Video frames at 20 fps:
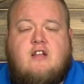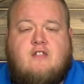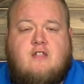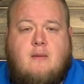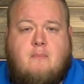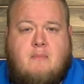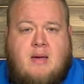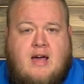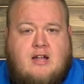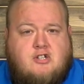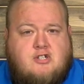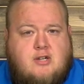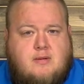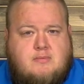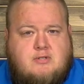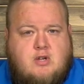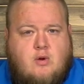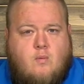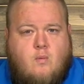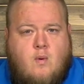the
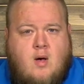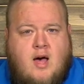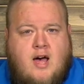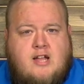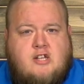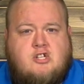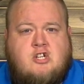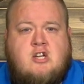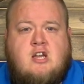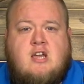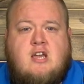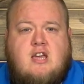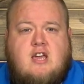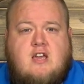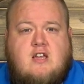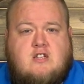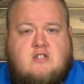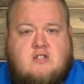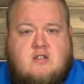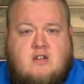matchup to watch
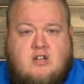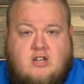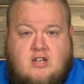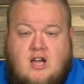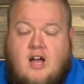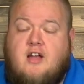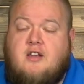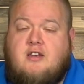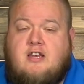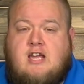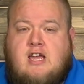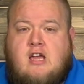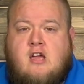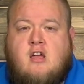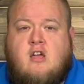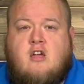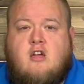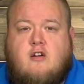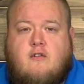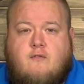is Gundy
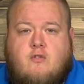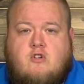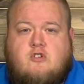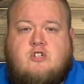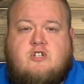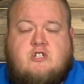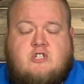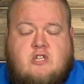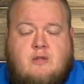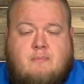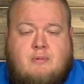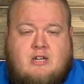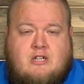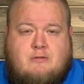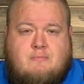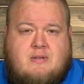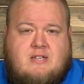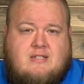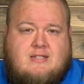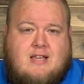versus the
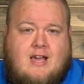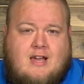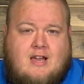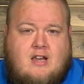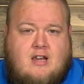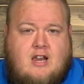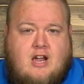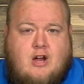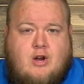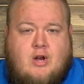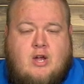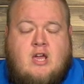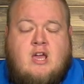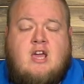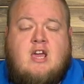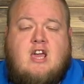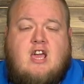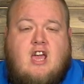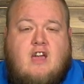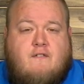Bixby secondary.
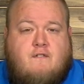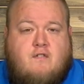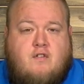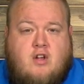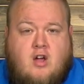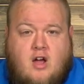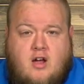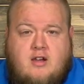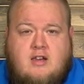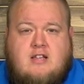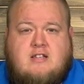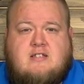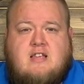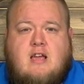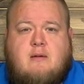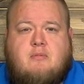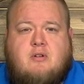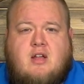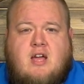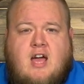If Gundy's
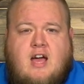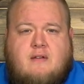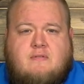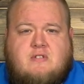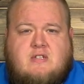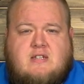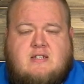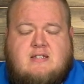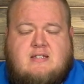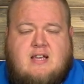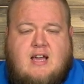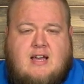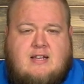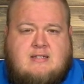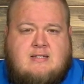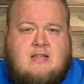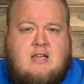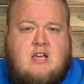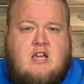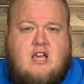able to have
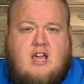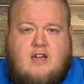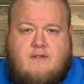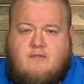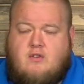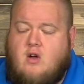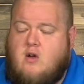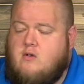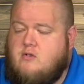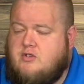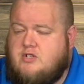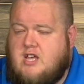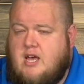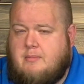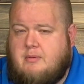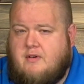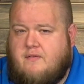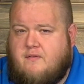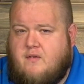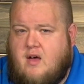success, if Gunner's
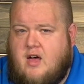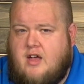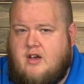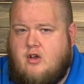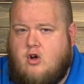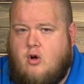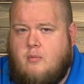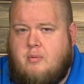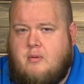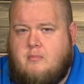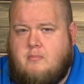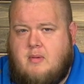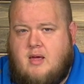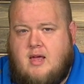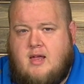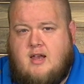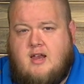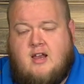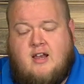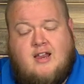able to find open
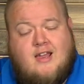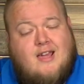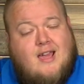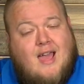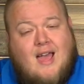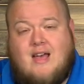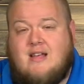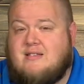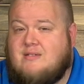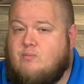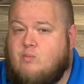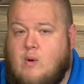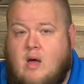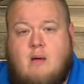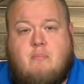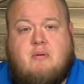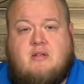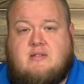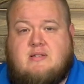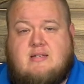men, and he has
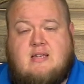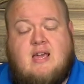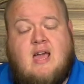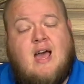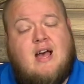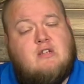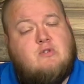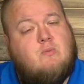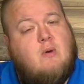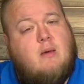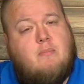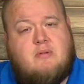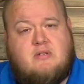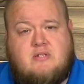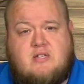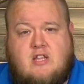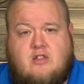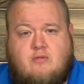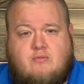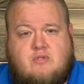weapons. He has
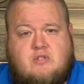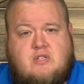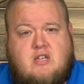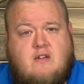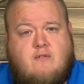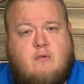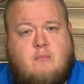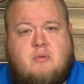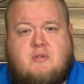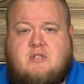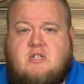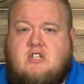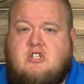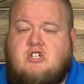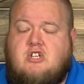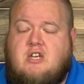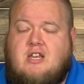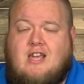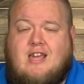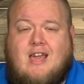weapons at the receiver
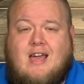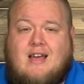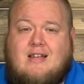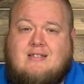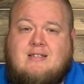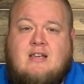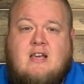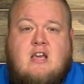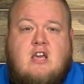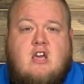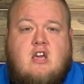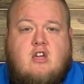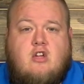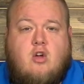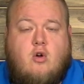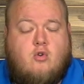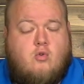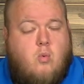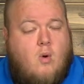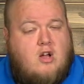position. He has,
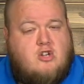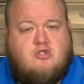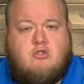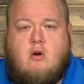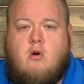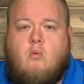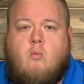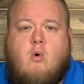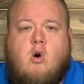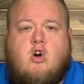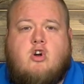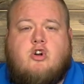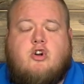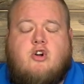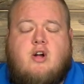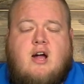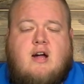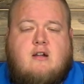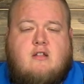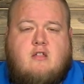Quantrell
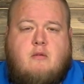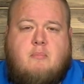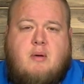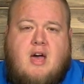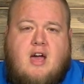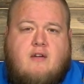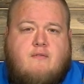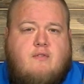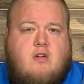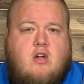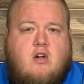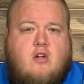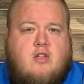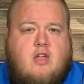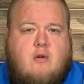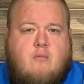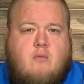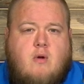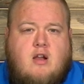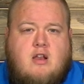Walker out of the backfield
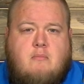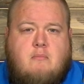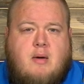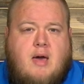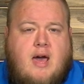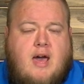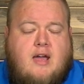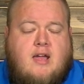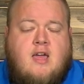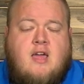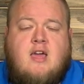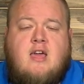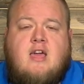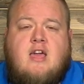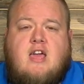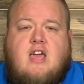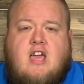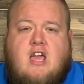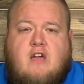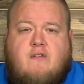at running back.
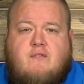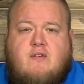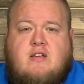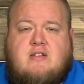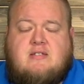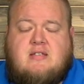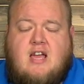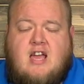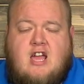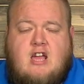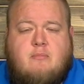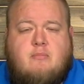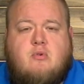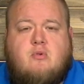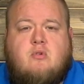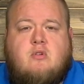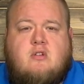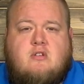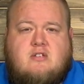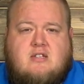If he's
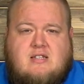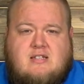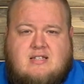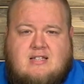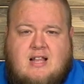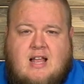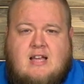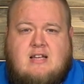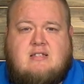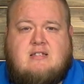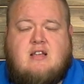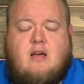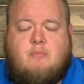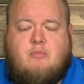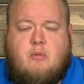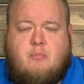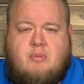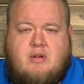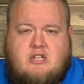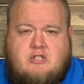able to slice up
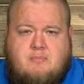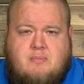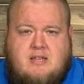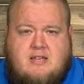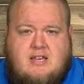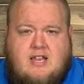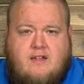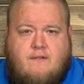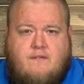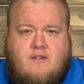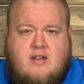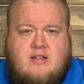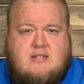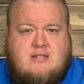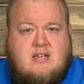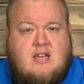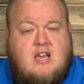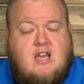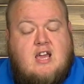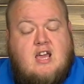the Bixby
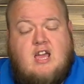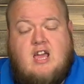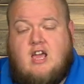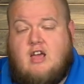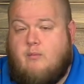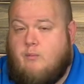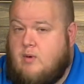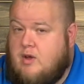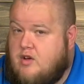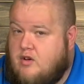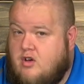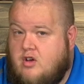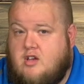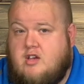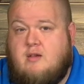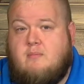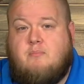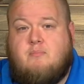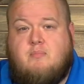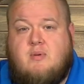defense, we
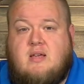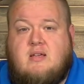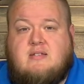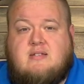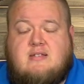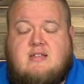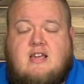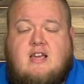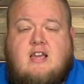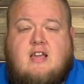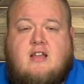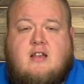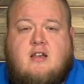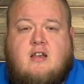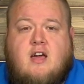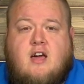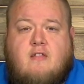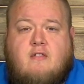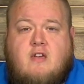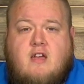could be seeing
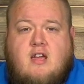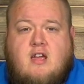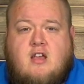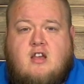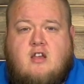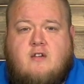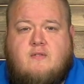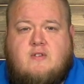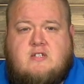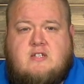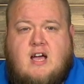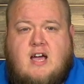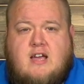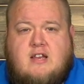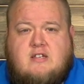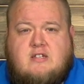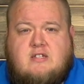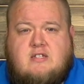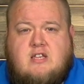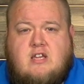the end of a
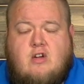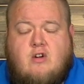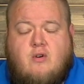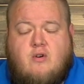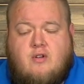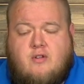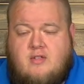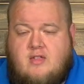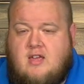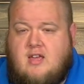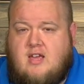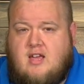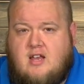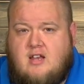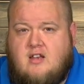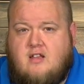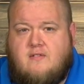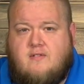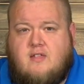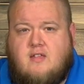dynasty, or the
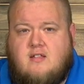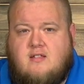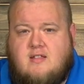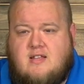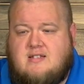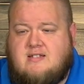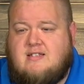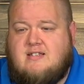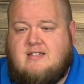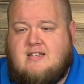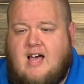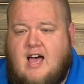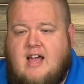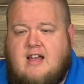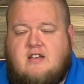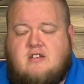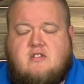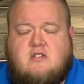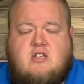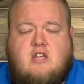end of this
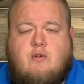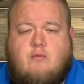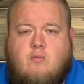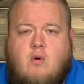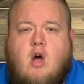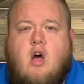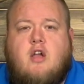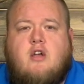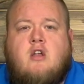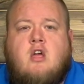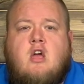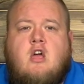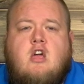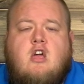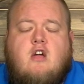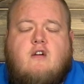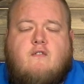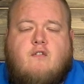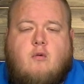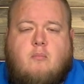dynasty run
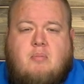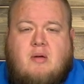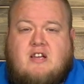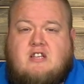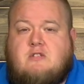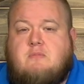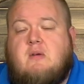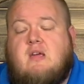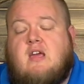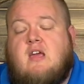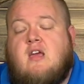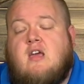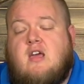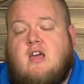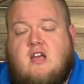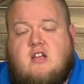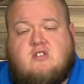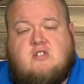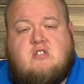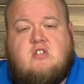for Bixby,
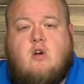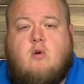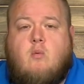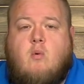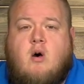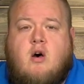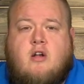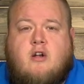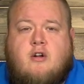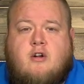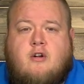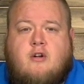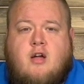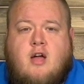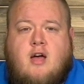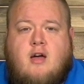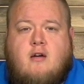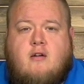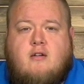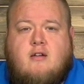and
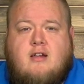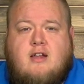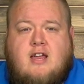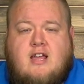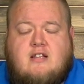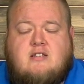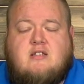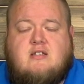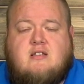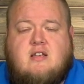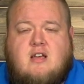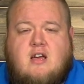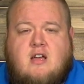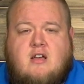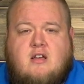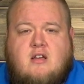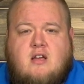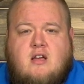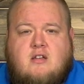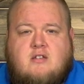Stillwater gets
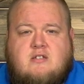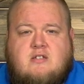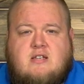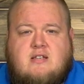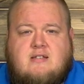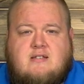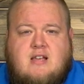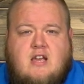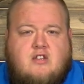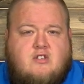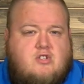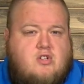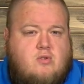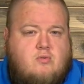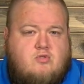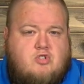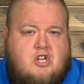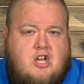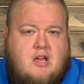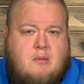a
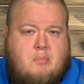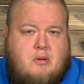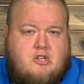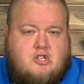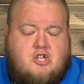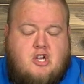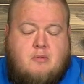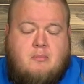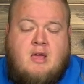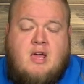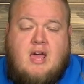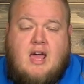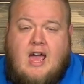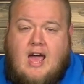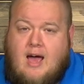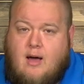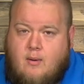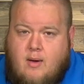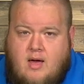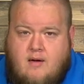6A2 championship.
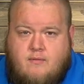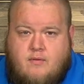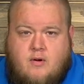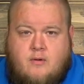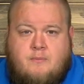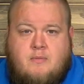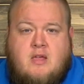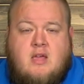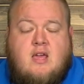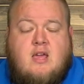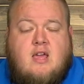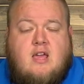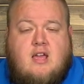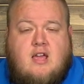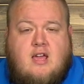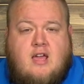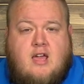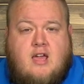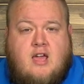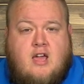However,
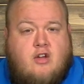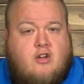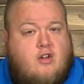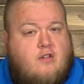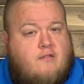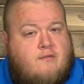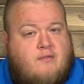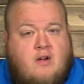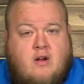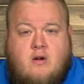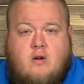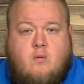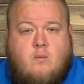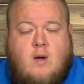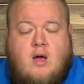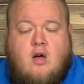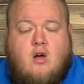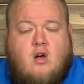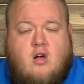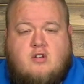it could very
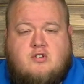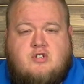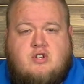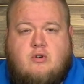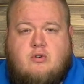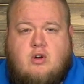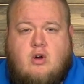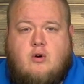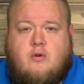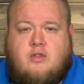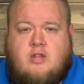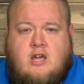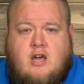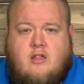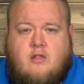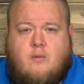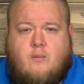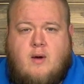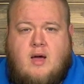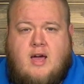well also go the
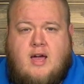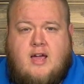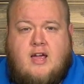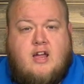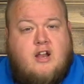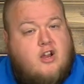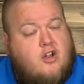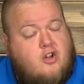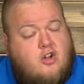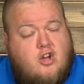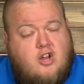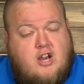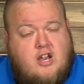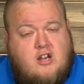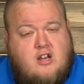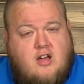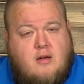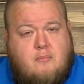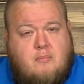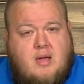other way, and it could
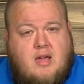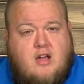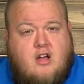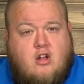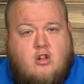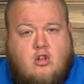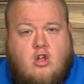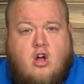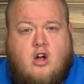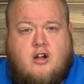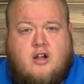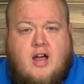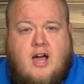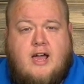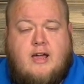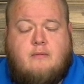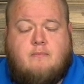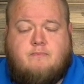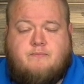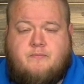end up being a long
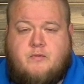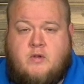night